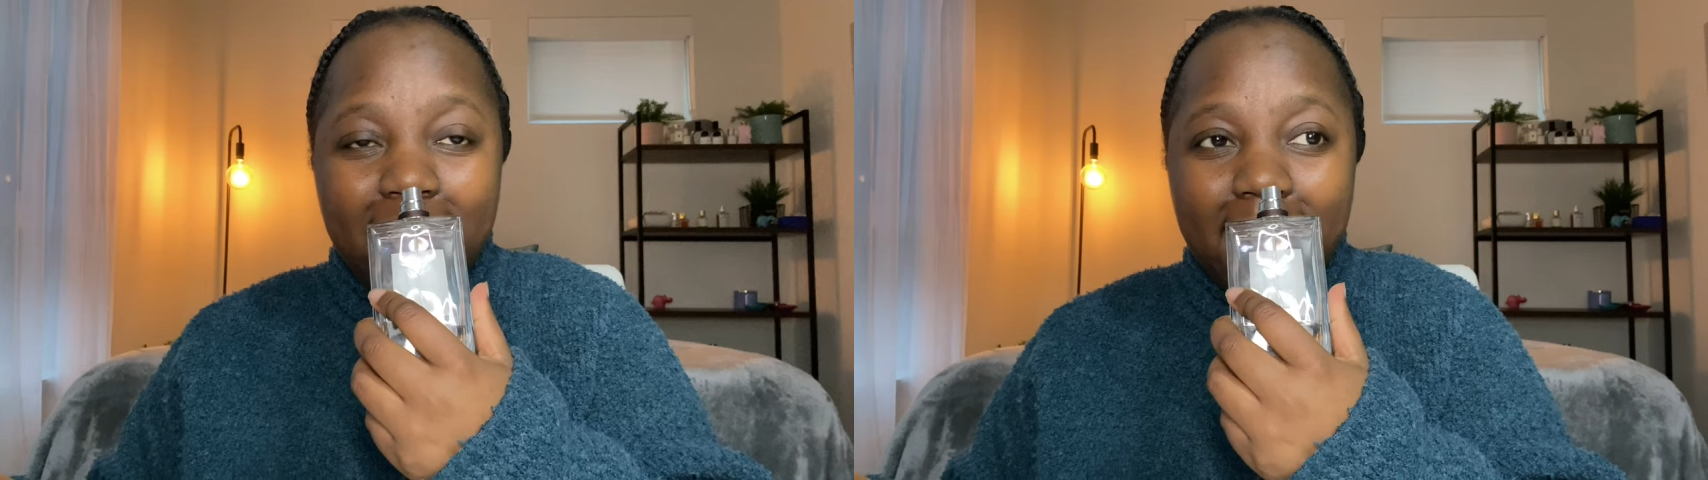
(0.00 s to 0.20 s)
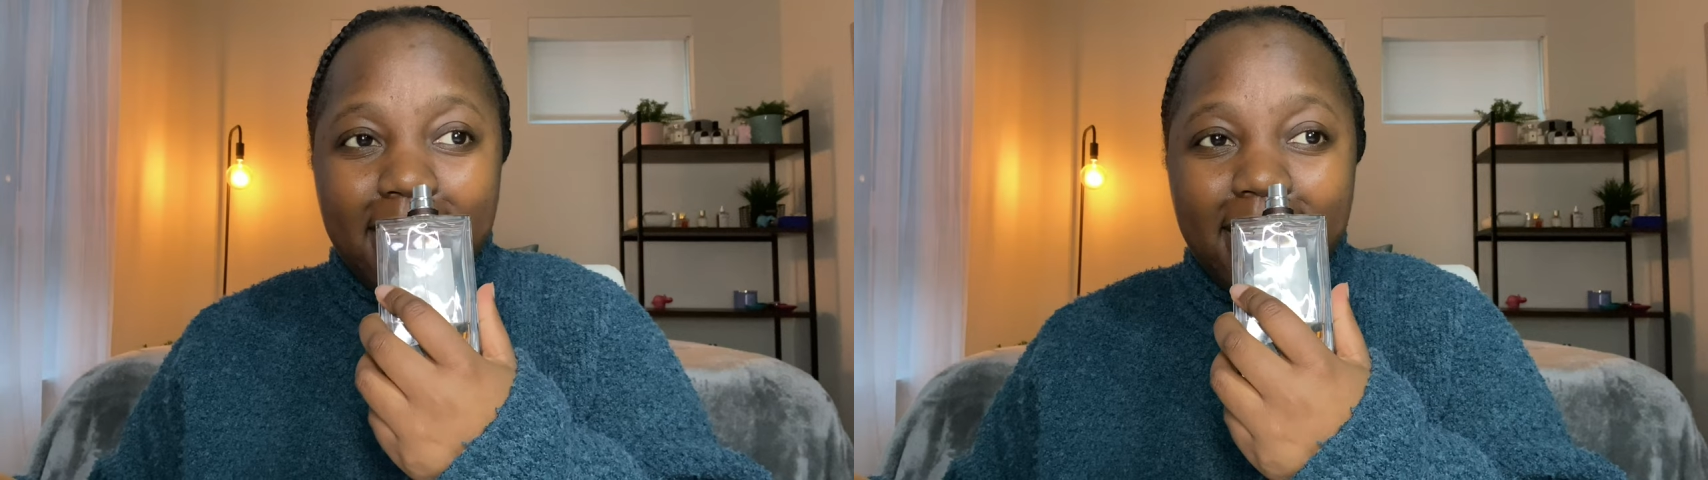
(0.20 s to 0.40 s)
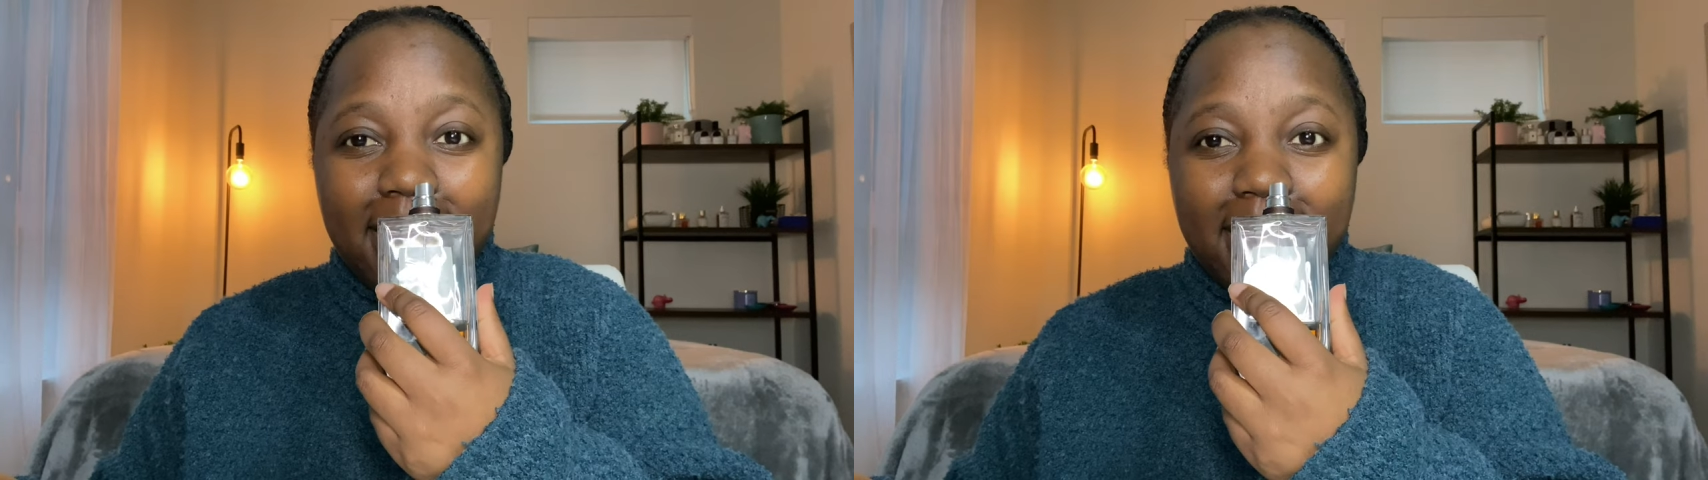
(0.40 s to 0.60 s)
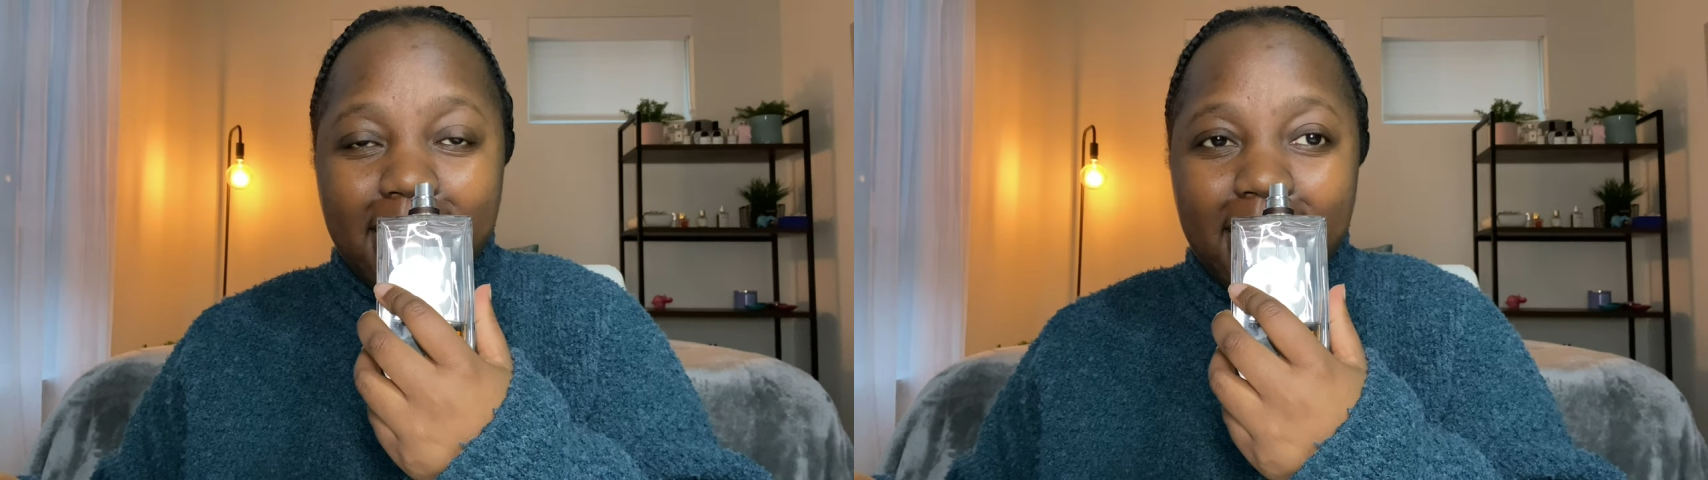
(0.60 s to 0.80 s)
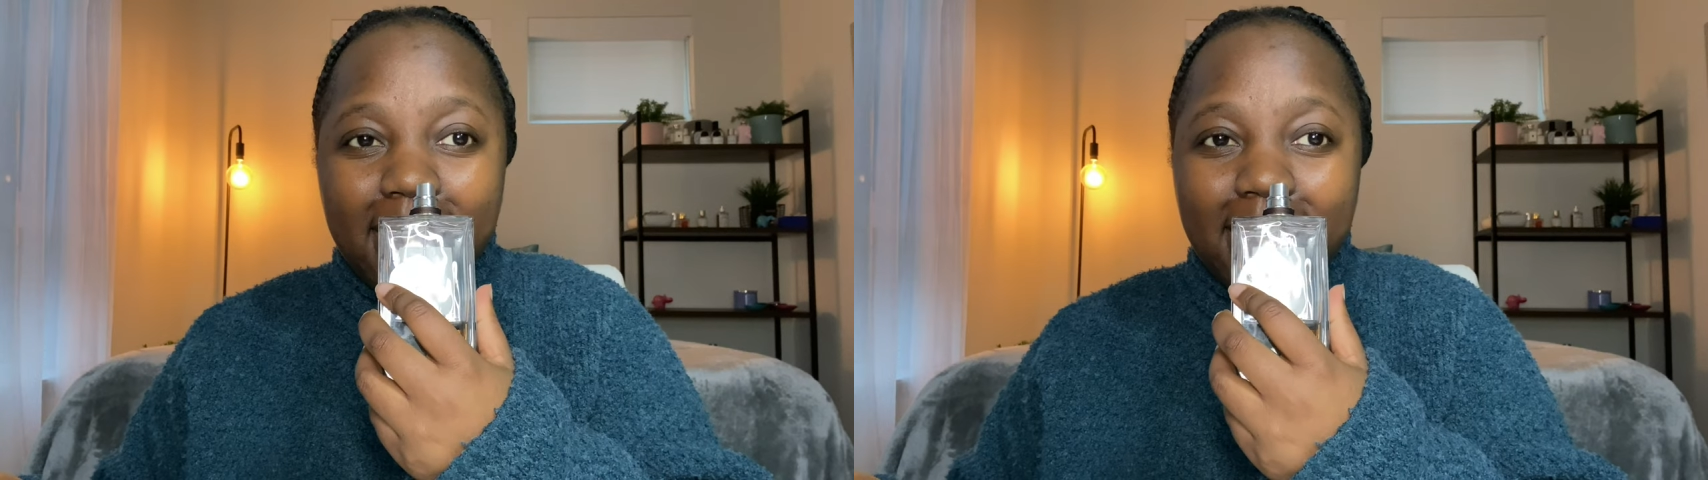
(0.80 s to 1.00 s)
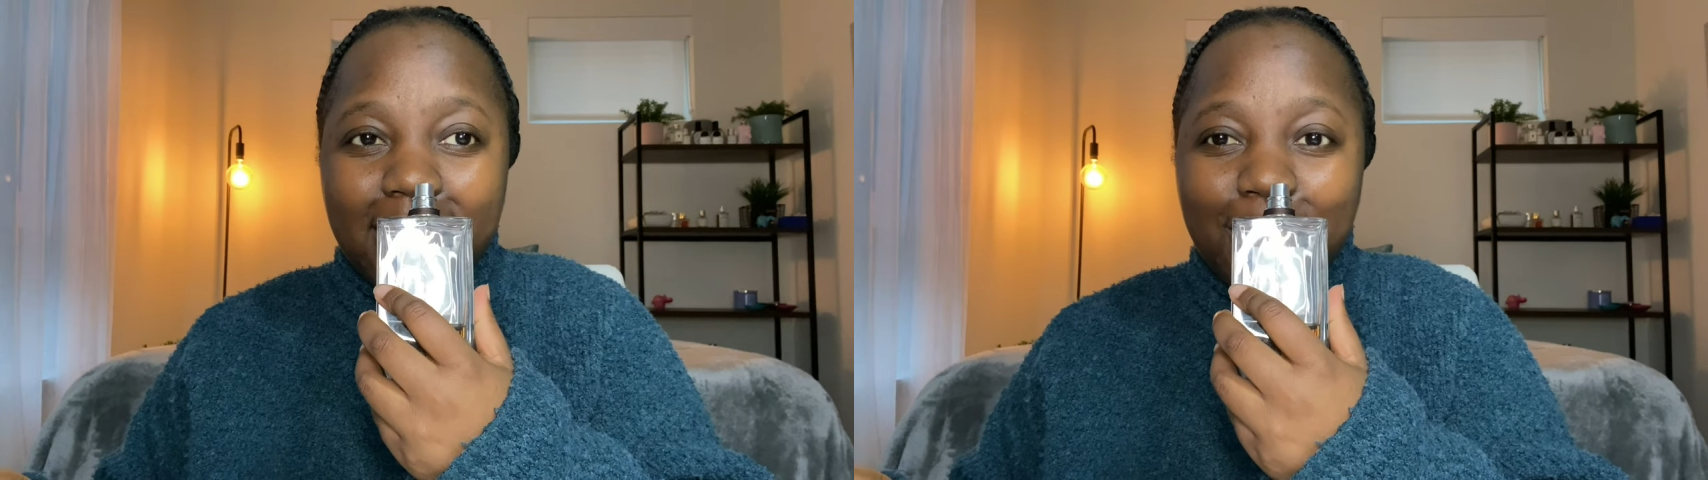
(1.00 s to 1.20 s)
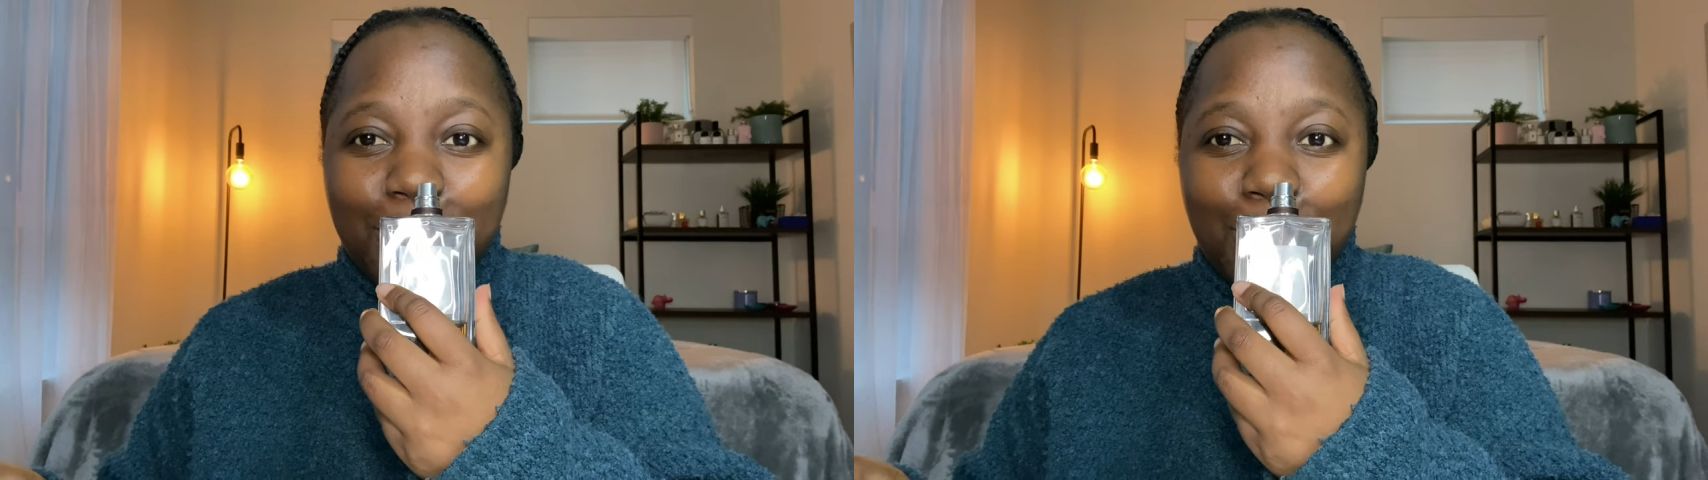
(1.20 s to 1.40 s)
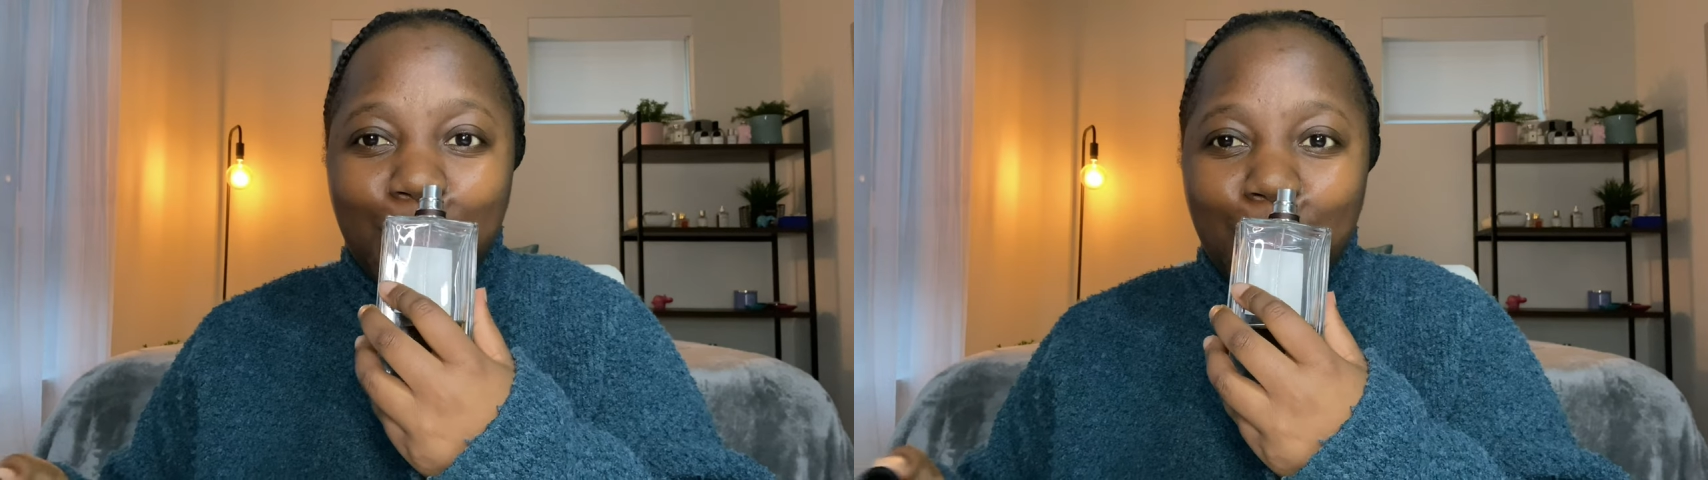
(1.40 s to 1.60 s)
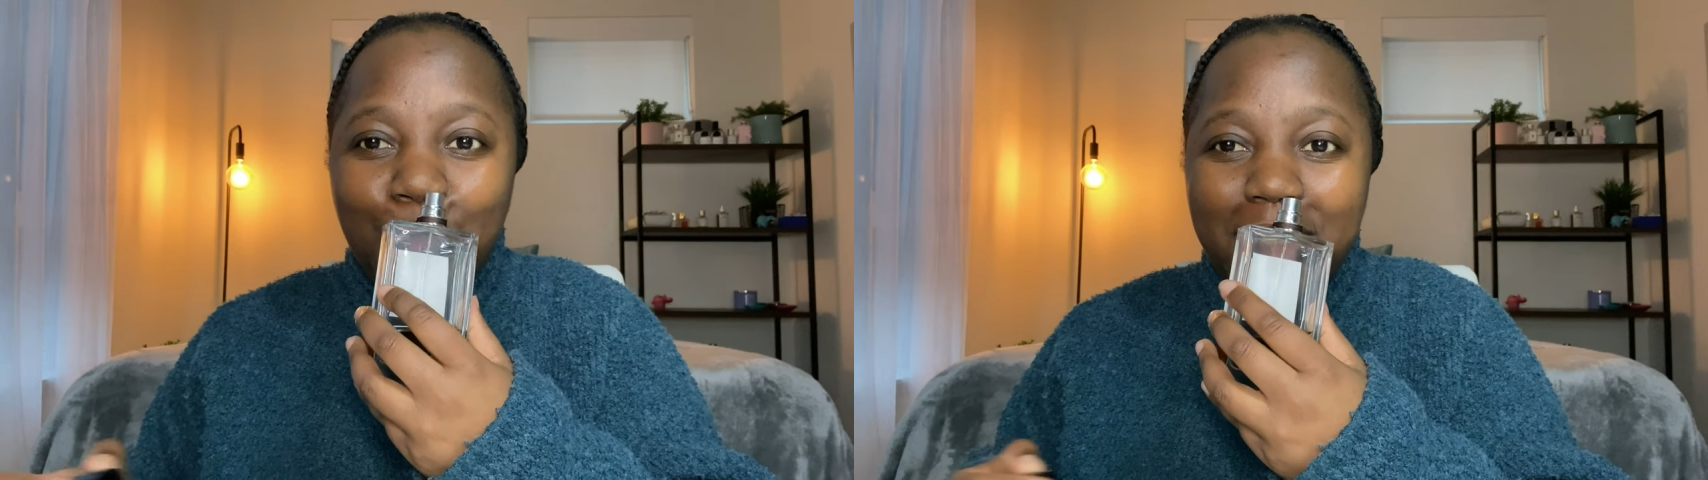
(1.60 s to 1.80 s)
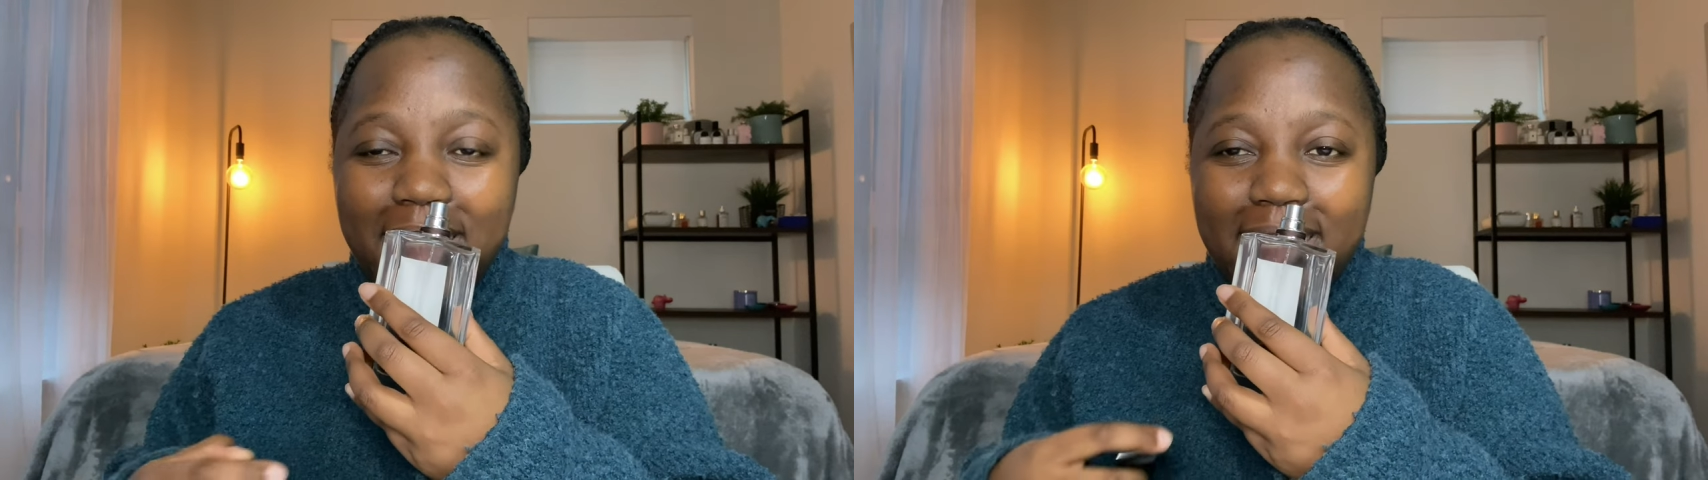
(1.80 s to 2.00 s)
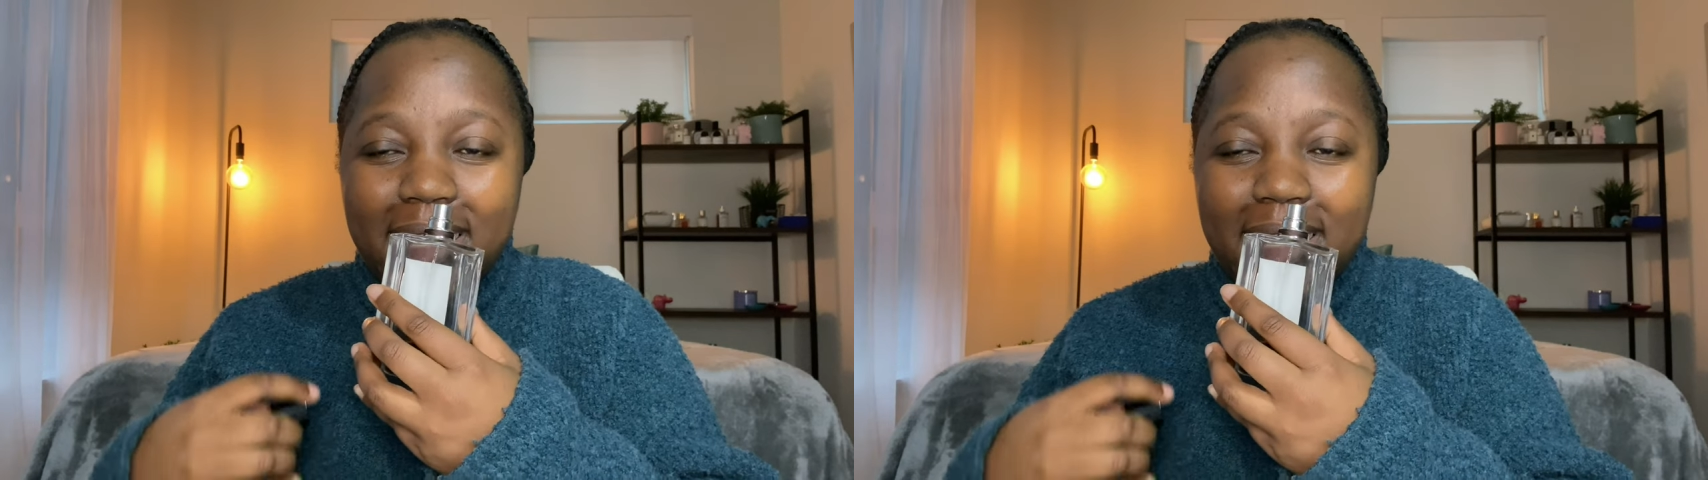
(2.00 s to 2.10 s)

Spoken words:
This is so sweet